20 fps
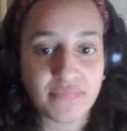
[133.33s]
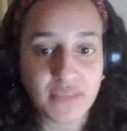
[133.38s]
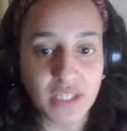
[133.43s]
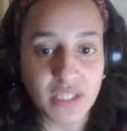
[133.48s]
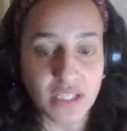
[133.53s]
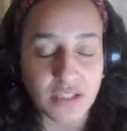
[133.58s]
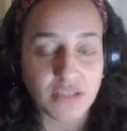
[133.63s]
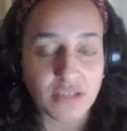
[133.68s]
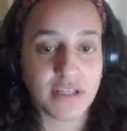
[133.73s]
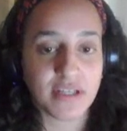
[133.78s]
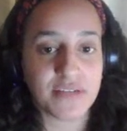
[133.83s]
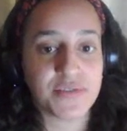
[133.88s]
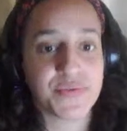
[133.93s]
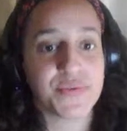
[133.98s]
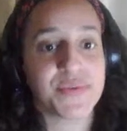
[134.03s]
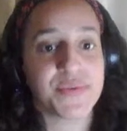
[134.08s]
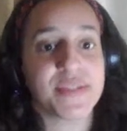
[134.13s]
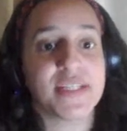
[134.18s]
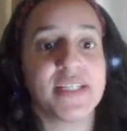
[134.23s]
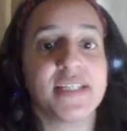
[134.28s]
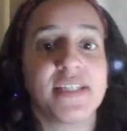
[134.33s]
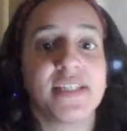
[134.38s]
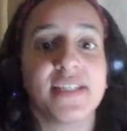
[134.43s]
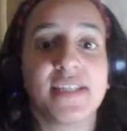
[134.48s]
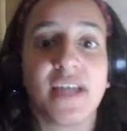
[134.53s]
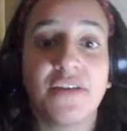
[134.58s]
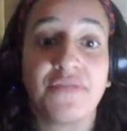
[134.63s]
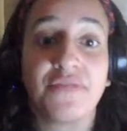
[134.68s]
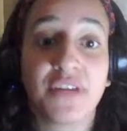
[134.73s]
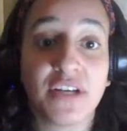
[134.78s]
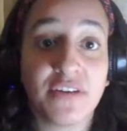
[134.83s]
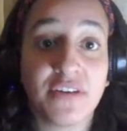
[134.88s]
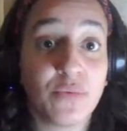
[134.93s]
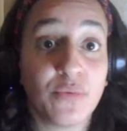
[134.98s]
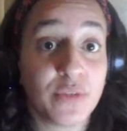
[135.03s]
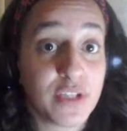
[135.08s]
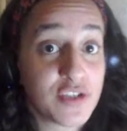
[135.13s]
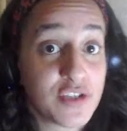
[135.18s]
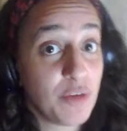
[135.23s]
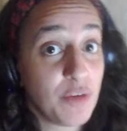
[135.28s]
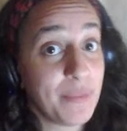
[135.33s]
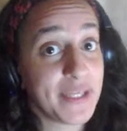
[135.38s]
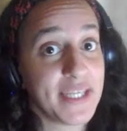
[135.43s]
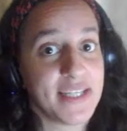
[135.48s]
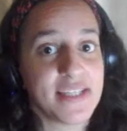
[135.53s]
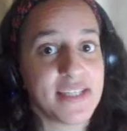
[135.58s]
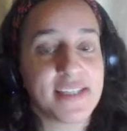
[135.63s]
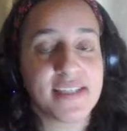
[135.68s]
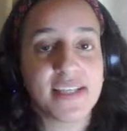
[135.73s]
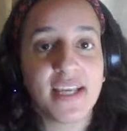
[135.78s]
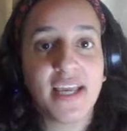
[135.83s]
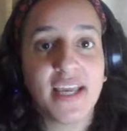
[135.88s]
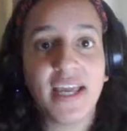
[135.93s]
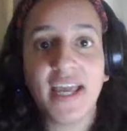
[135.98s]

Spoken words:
carousels is I figure out what the topic is,